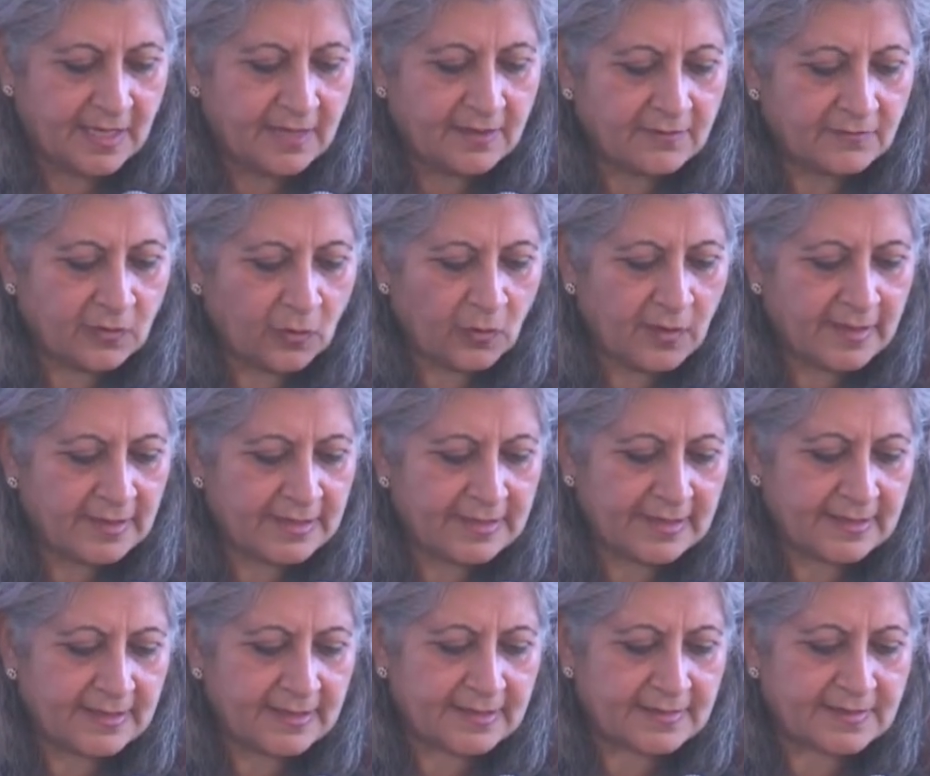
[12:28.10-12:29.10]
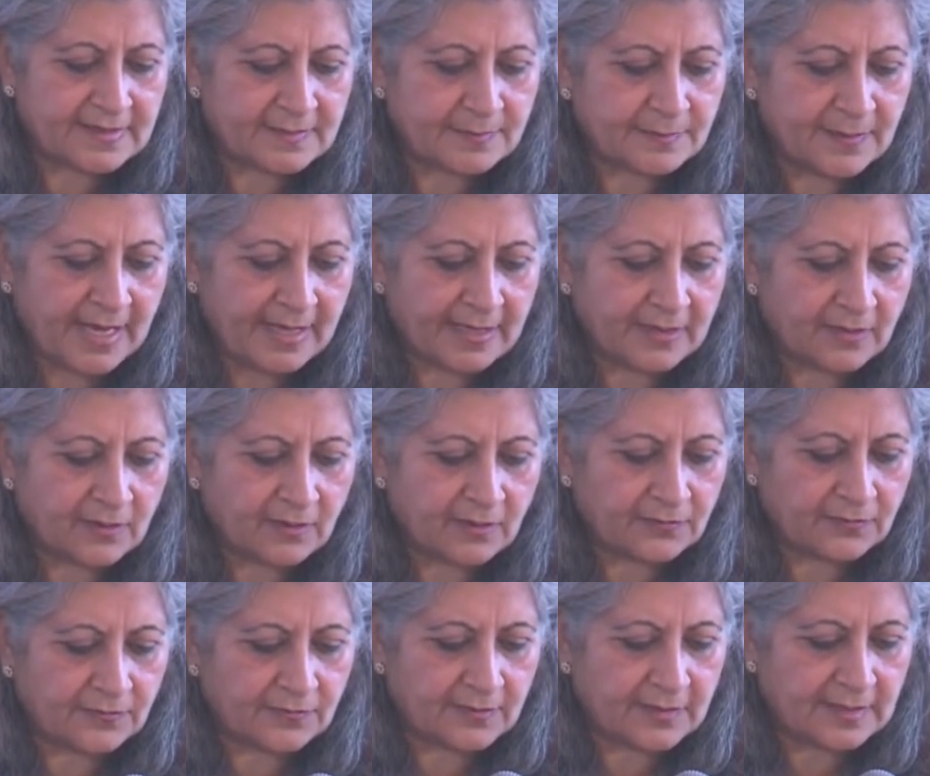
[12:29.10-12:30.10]
flowing in spite
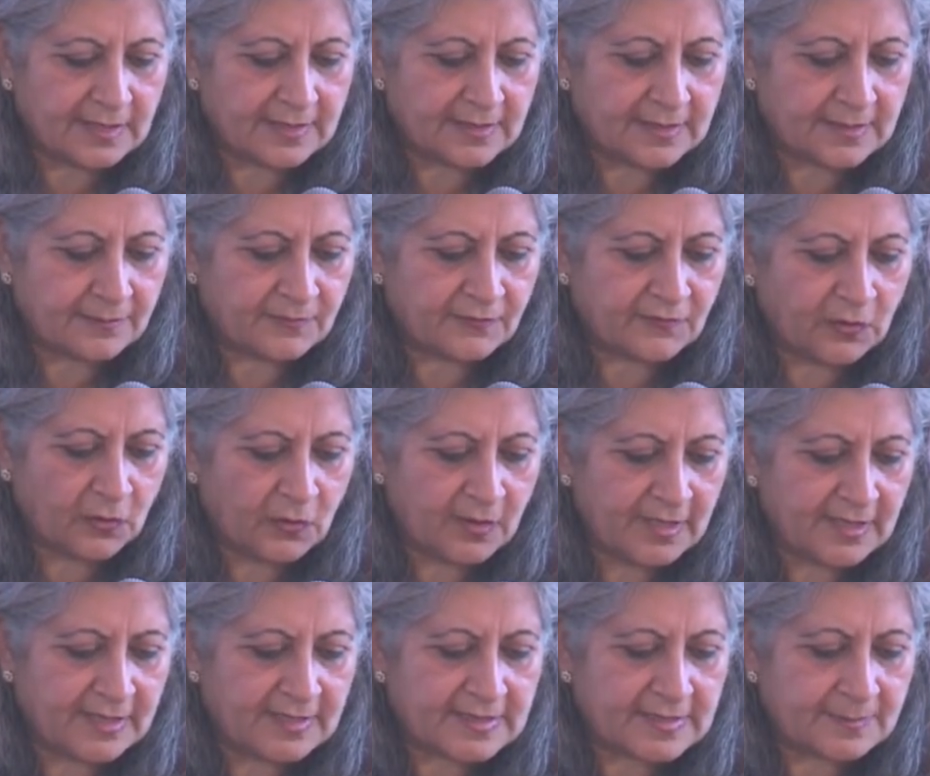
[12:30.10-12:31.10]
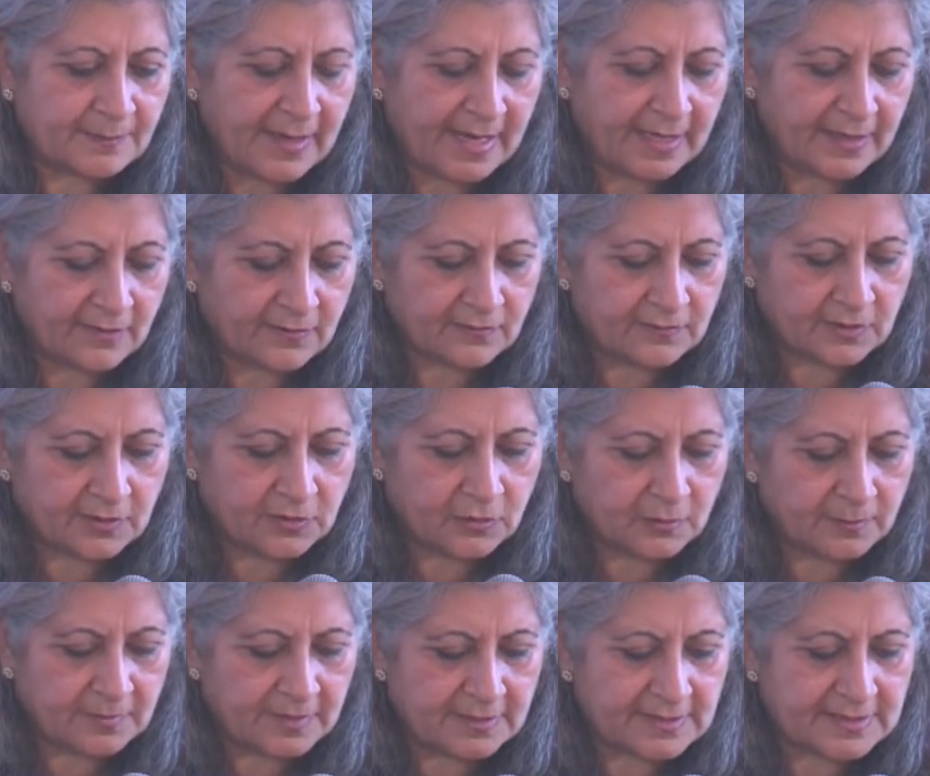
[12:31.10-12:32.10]
of the
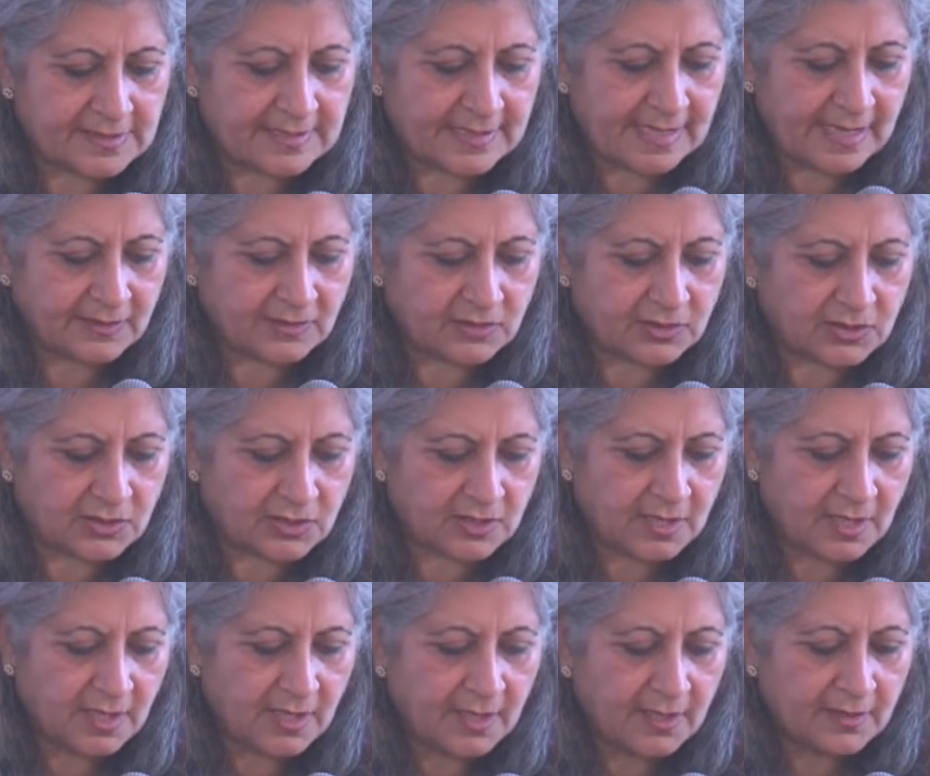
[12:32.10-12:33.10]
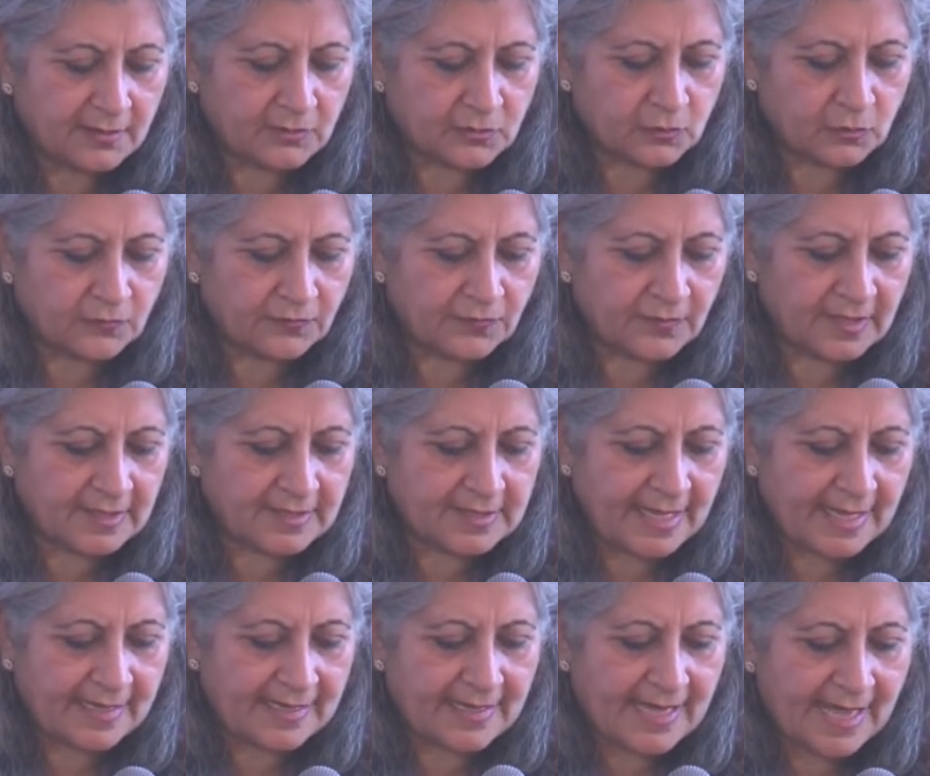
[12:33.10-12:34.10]
human sludge, through
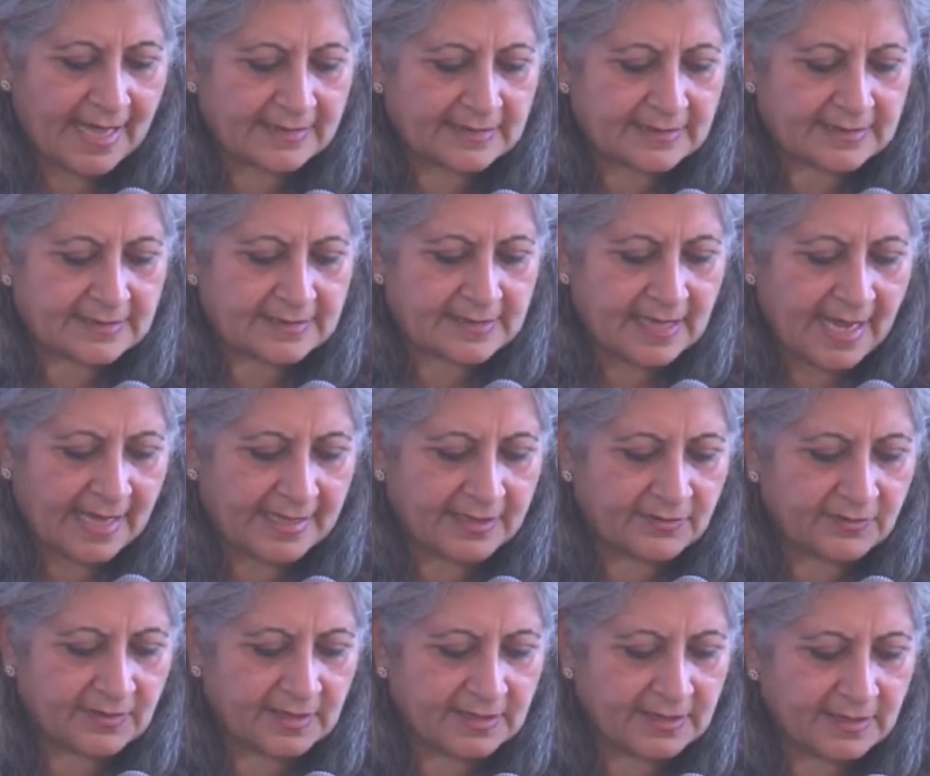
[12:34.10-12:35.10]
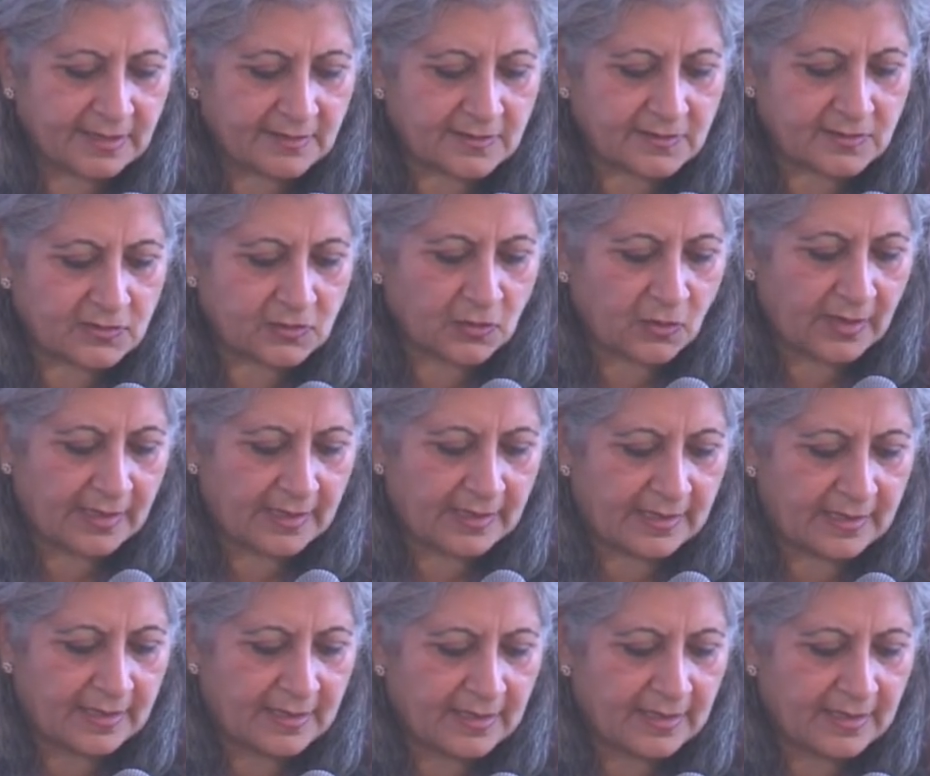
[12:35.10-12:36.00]
fertile lands, hydrating the soil.